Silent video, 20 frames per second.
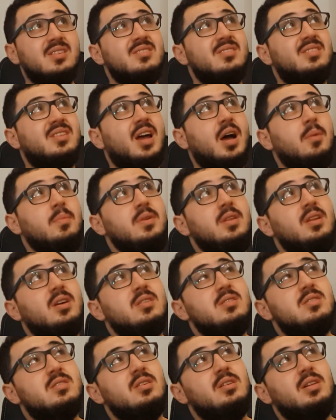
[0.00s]

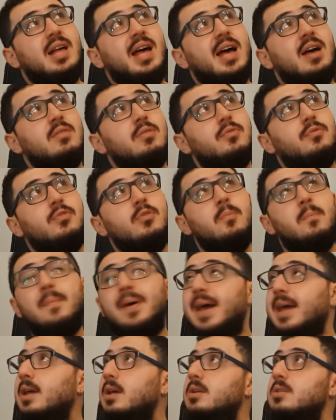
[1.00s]
I still have a few
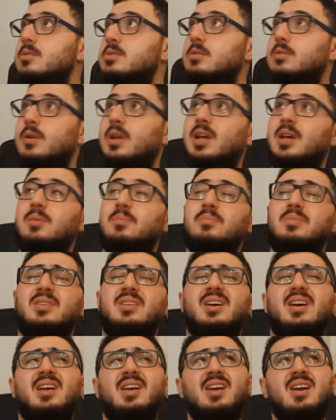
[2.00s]
maggots around,
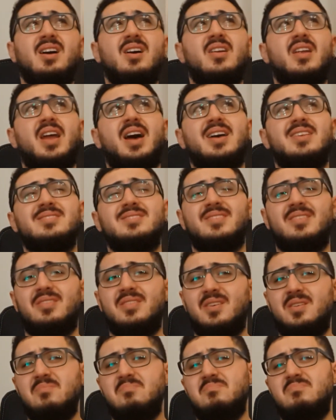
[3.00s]
but I can't
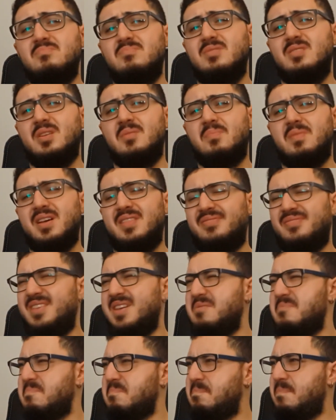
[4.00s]
ask them
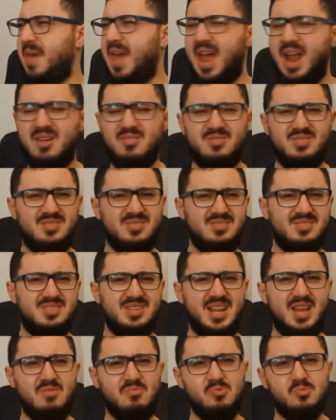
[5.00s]
about their
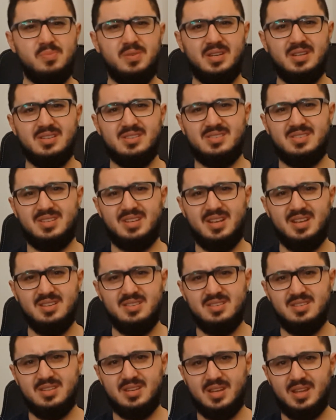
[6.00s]
parents. That would be
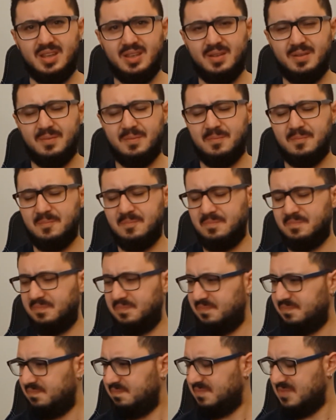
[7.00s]
disgusting.
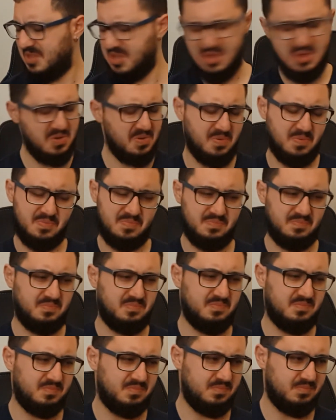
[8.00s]
Ew.
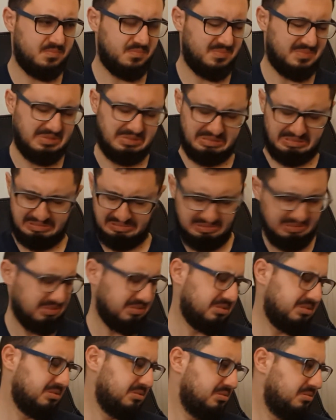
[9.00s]

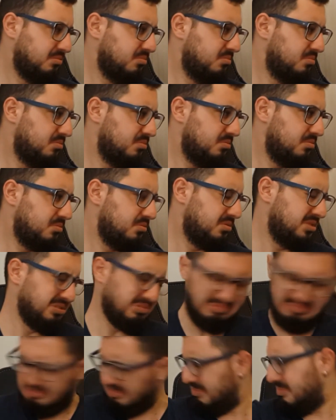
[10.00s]
Ew.
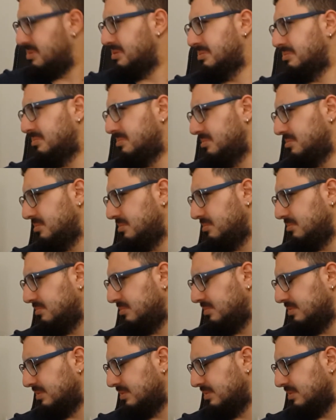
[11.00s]
Ew.